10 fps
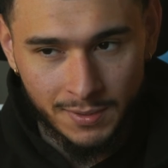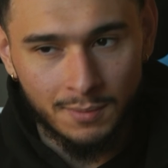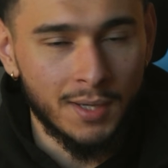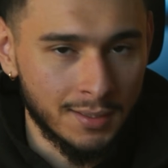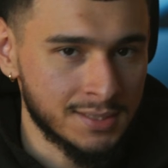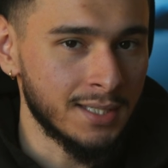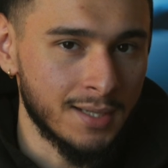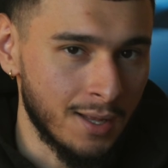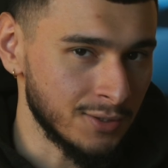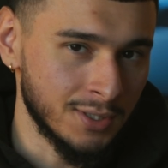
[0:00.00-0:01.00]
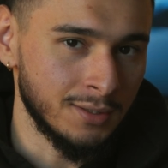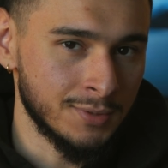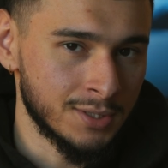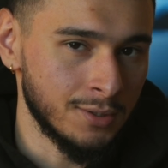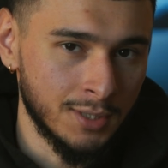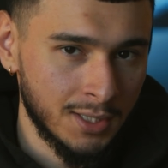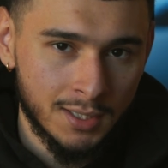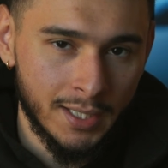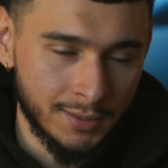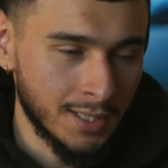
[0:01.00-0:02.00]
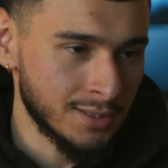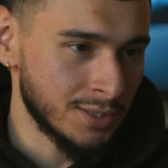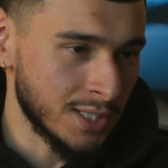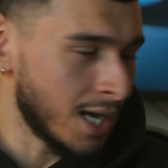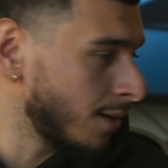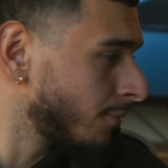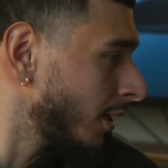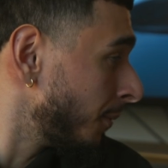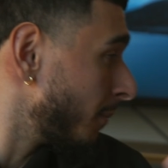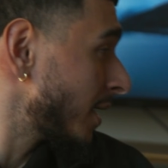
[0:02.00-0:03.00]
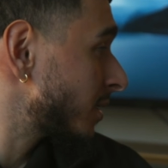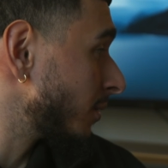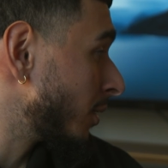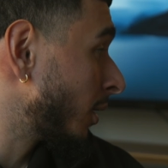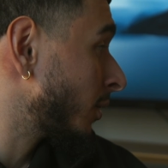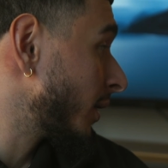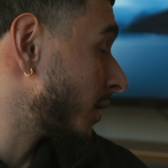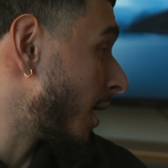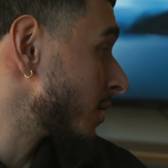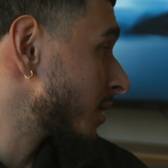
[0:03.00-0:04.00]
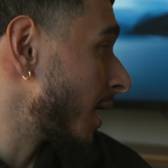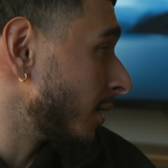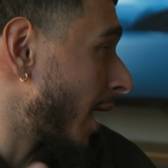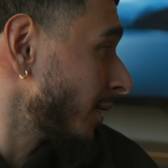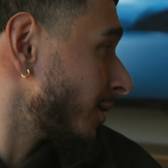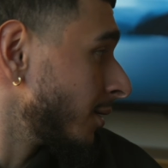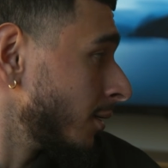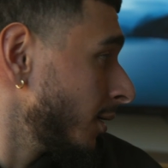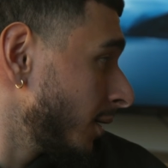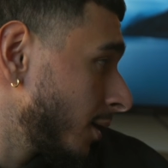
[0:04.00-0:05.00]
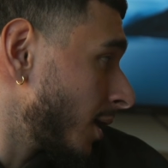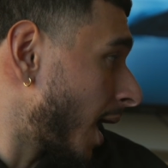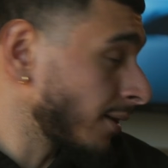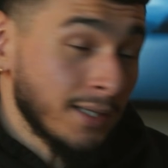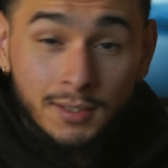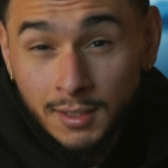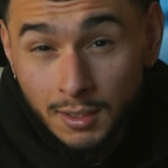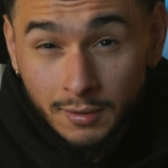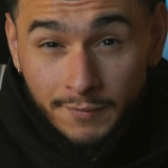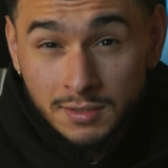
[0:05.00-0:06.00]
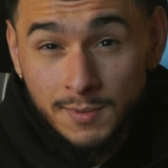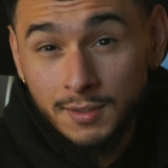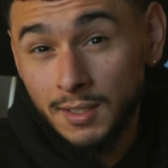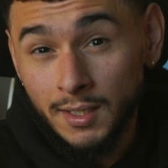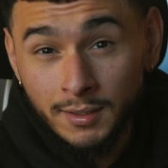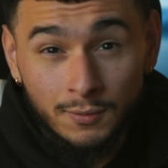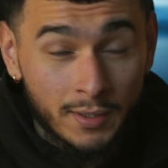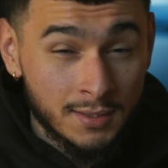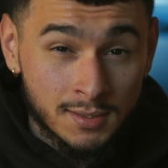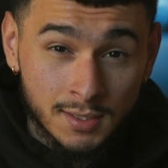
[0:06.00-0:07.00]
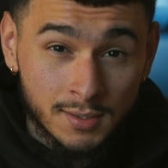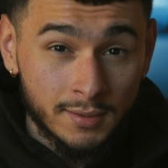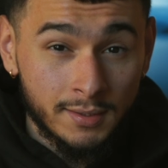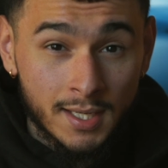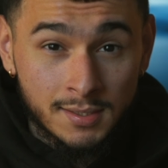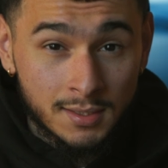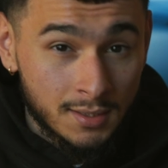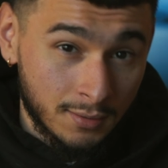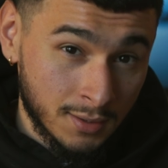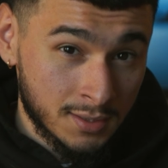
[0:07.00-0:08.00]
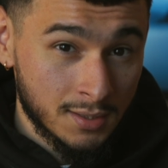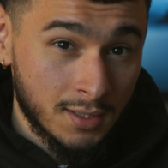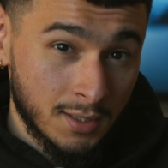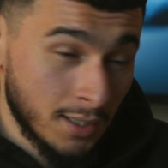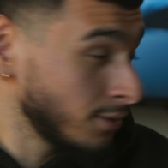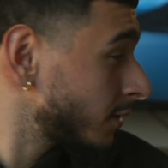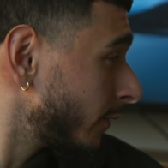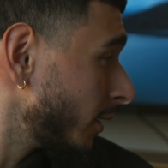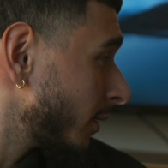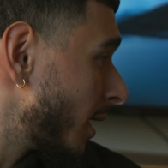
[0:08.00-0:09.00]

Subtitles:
spent about $10 on them. So it does the job. It makes it look clean. Honestly, I like the color of the speaker. I like the way it sits on the desk, and it looks fairly